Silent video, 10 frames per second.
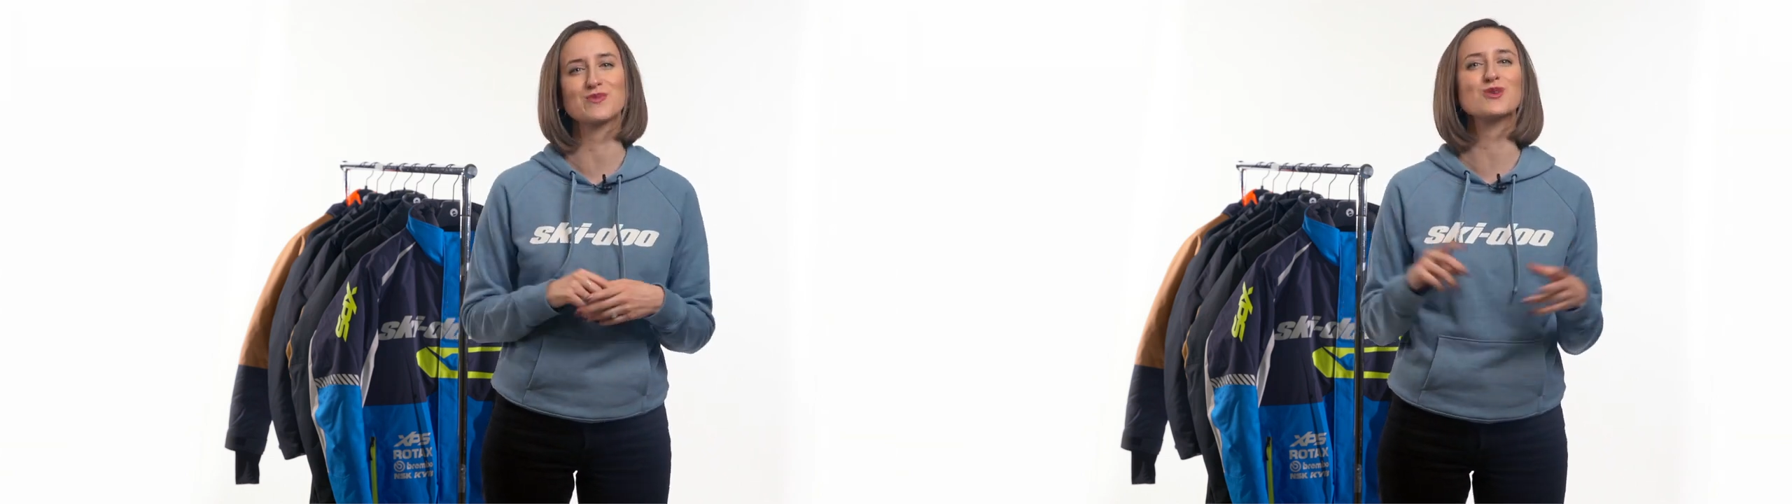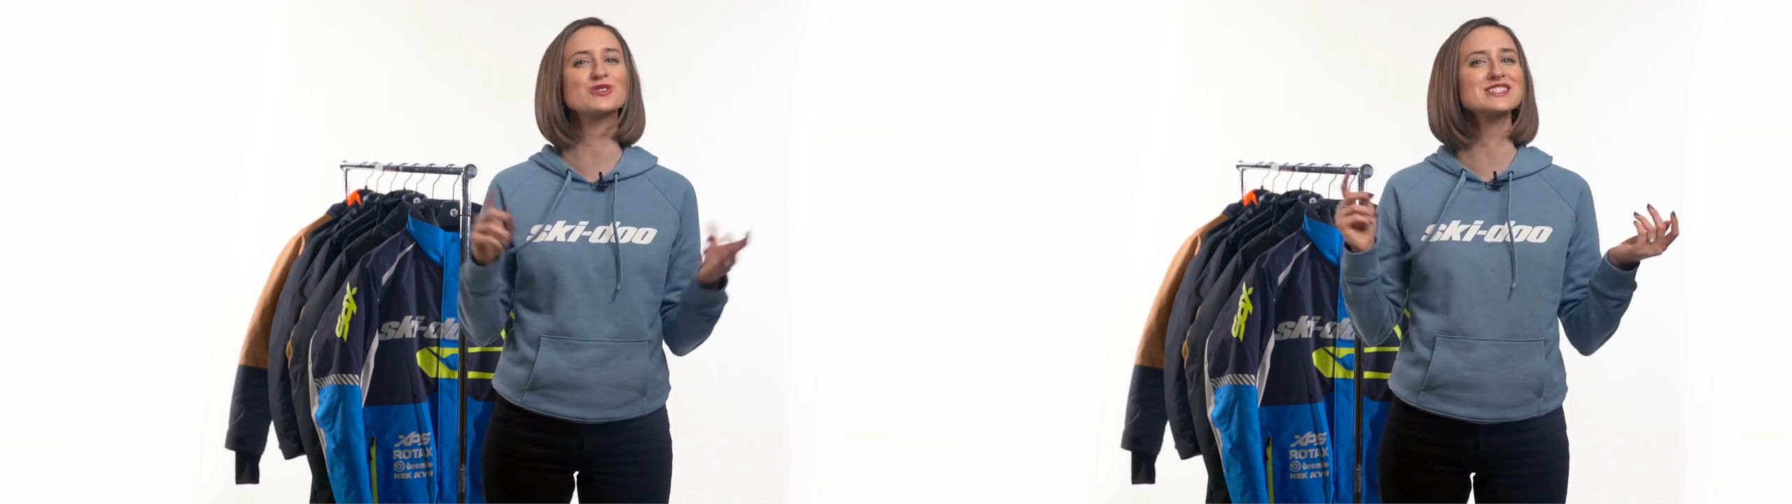
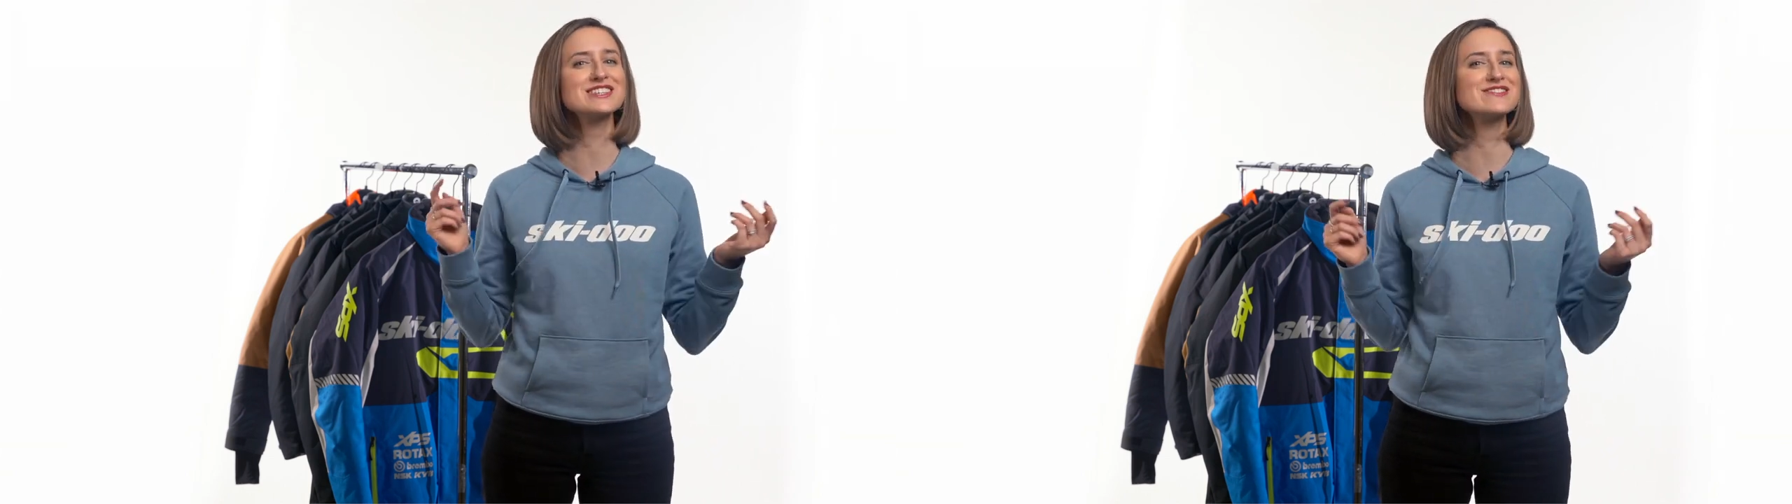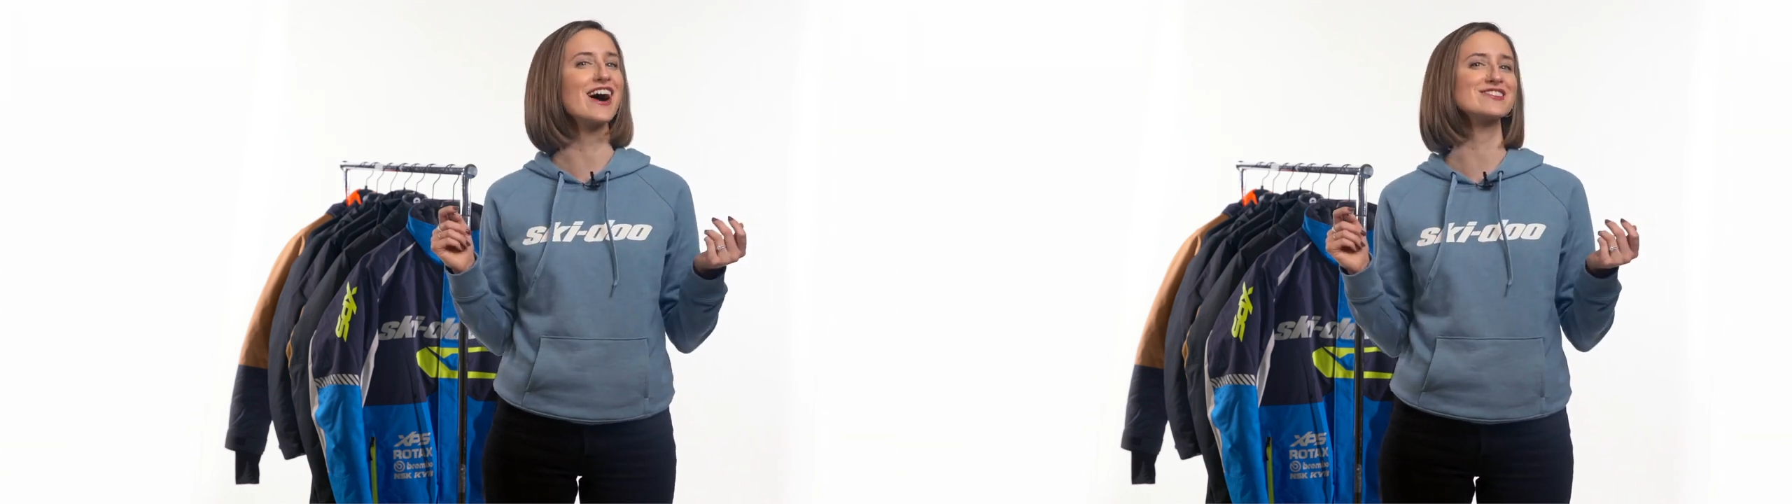more
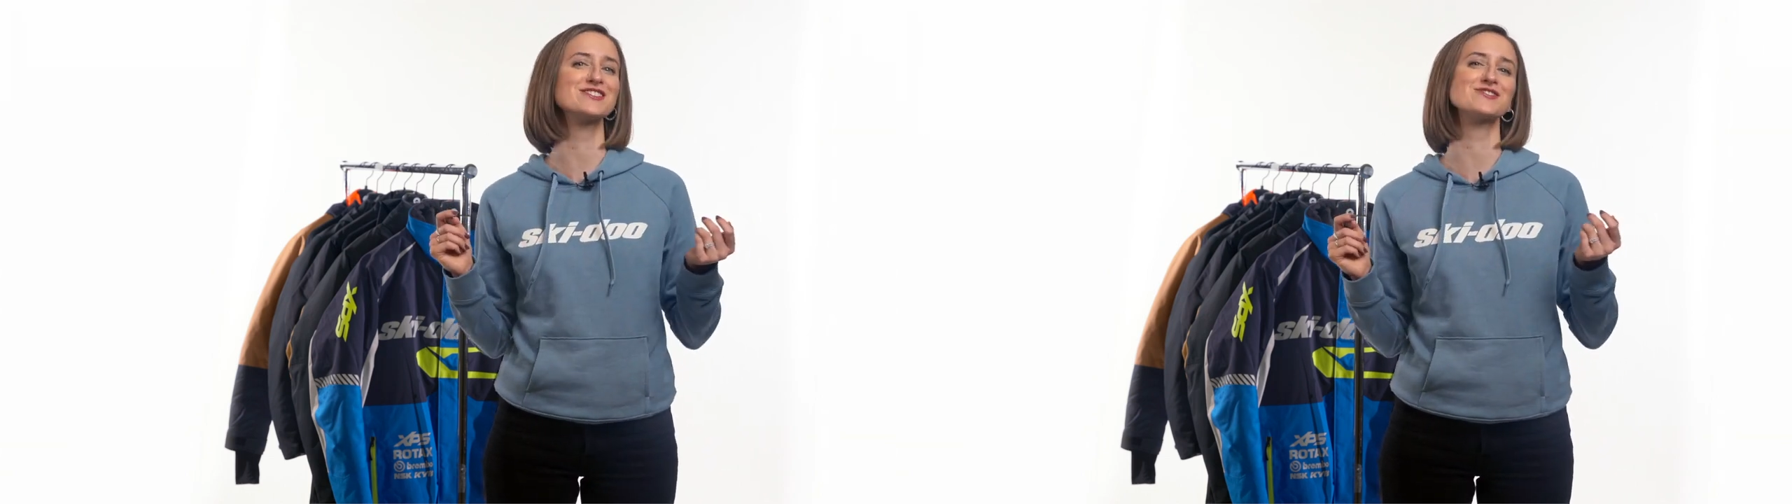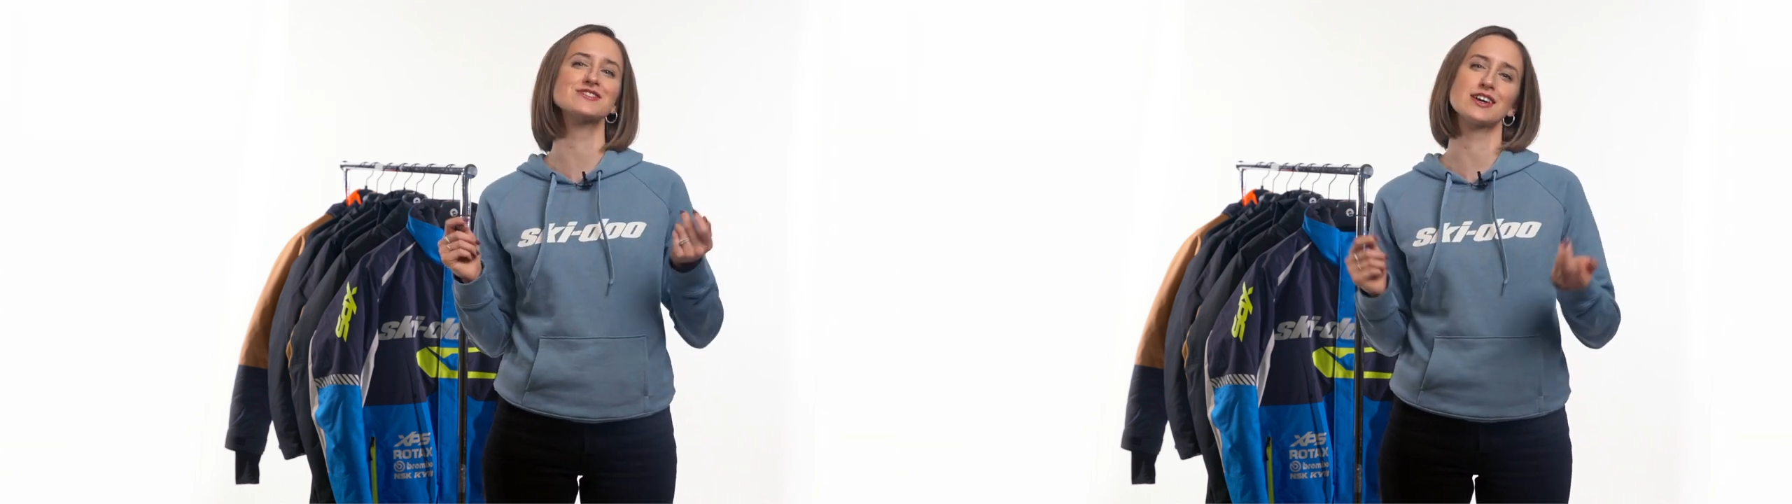Ski-Doo
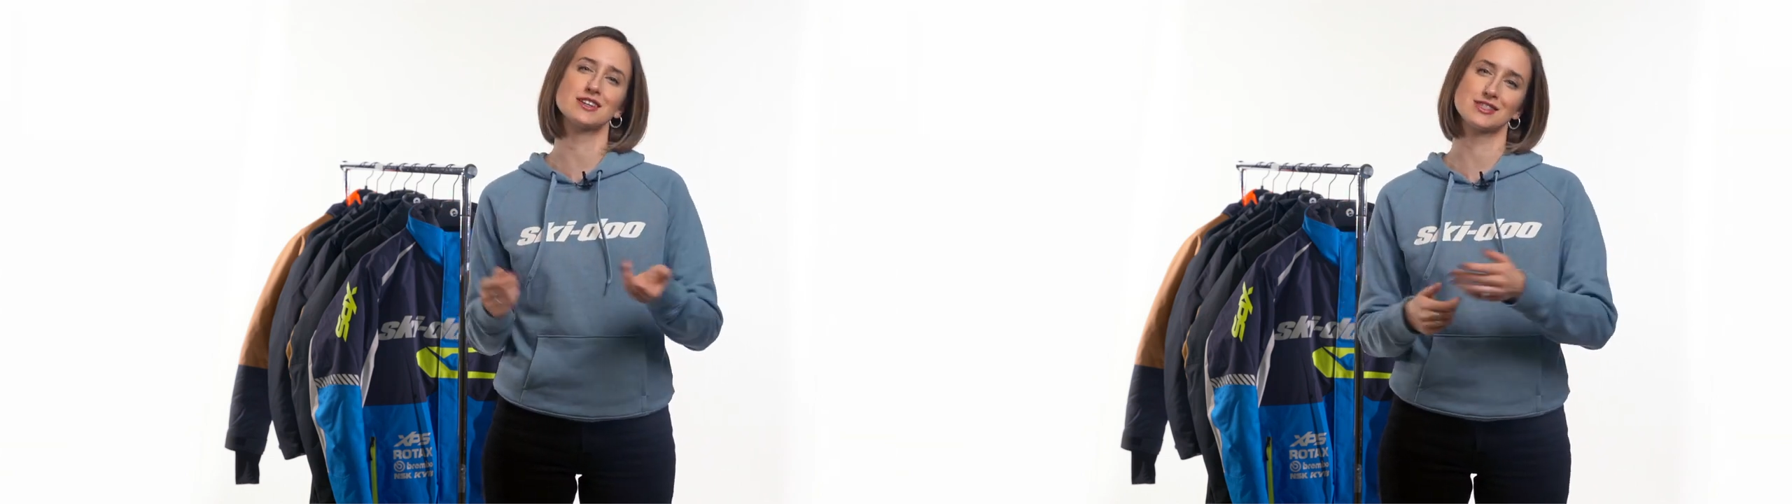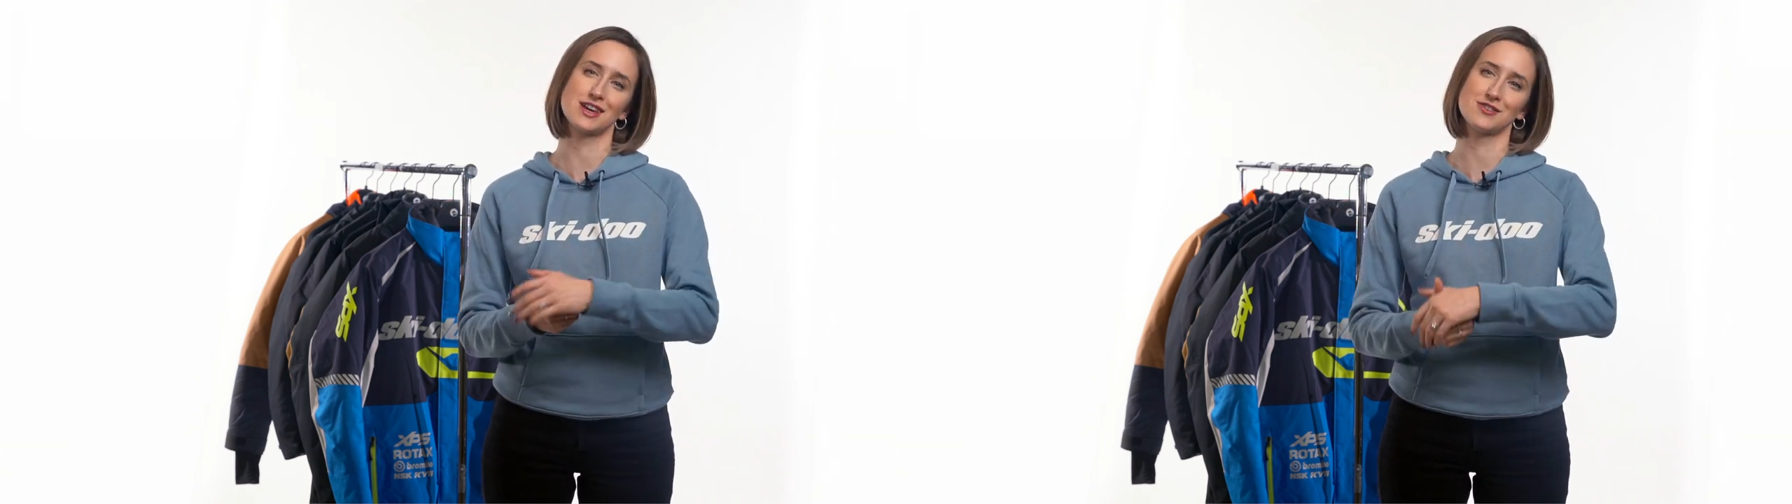how-tos and
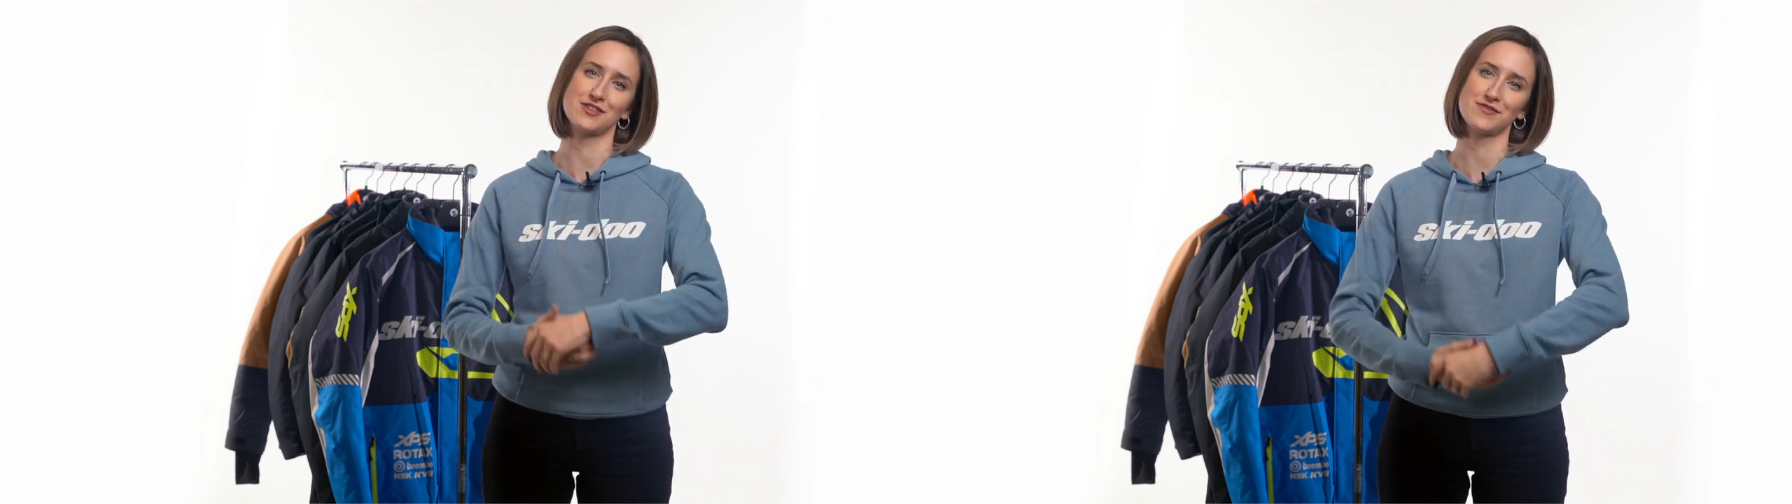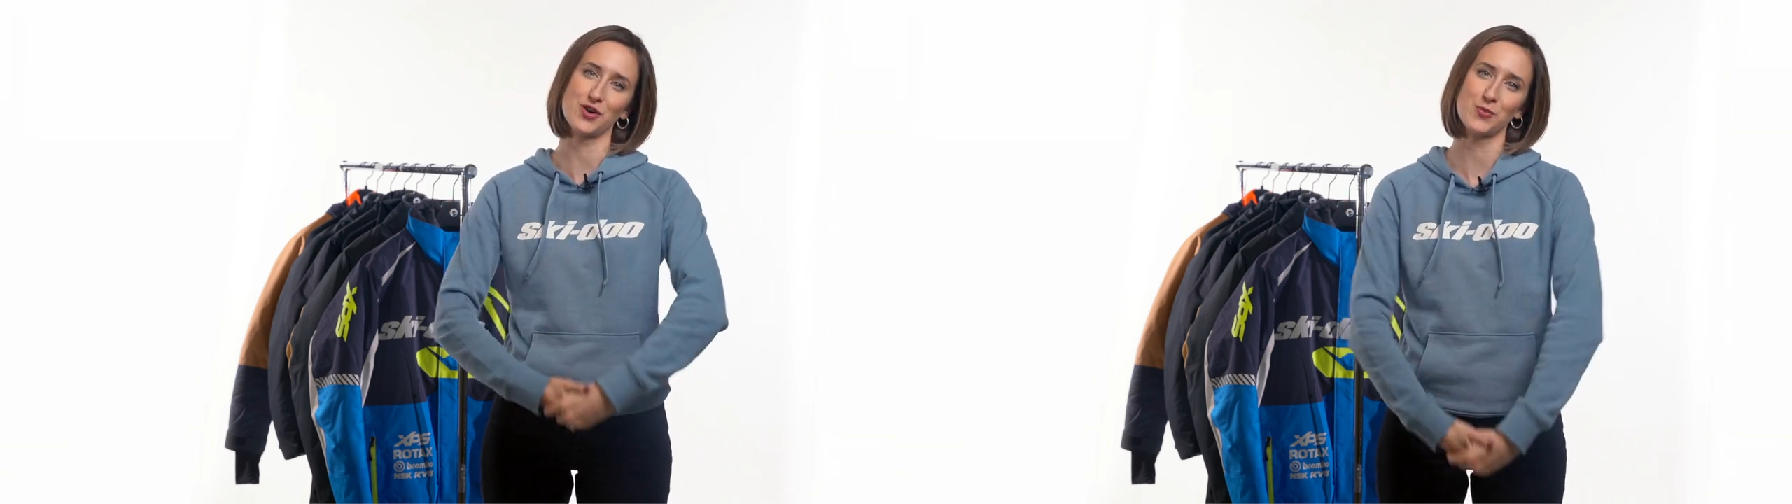insider
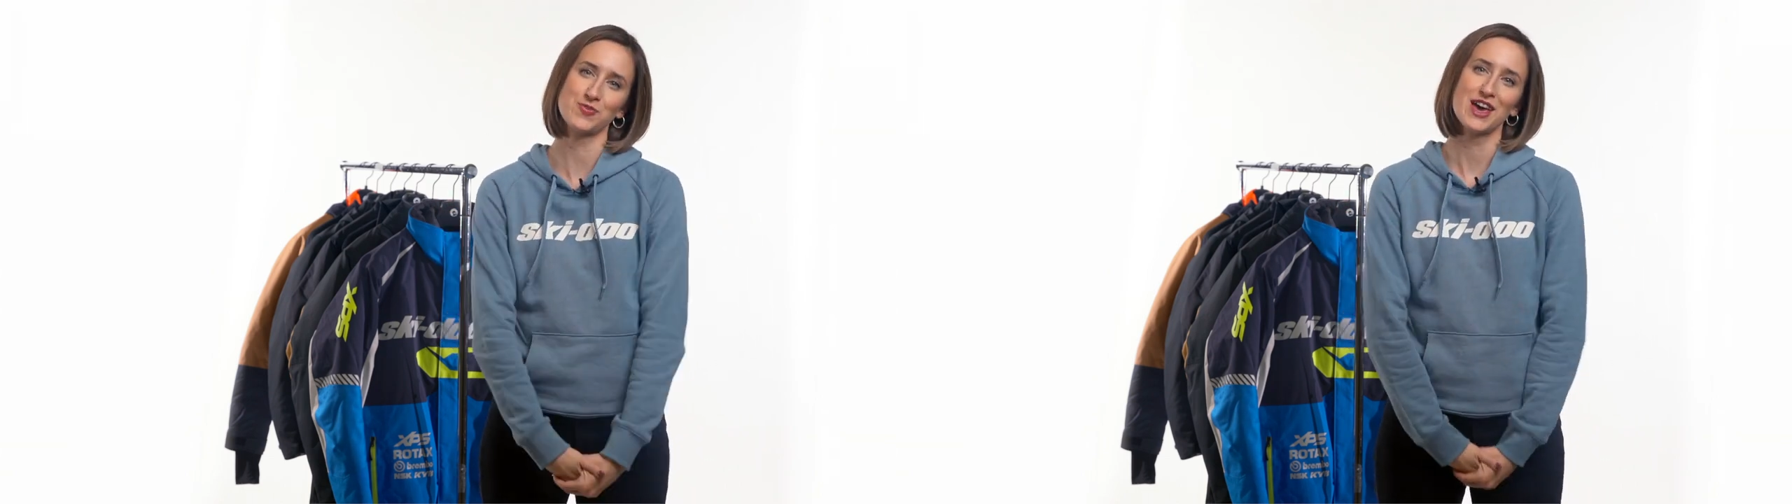info.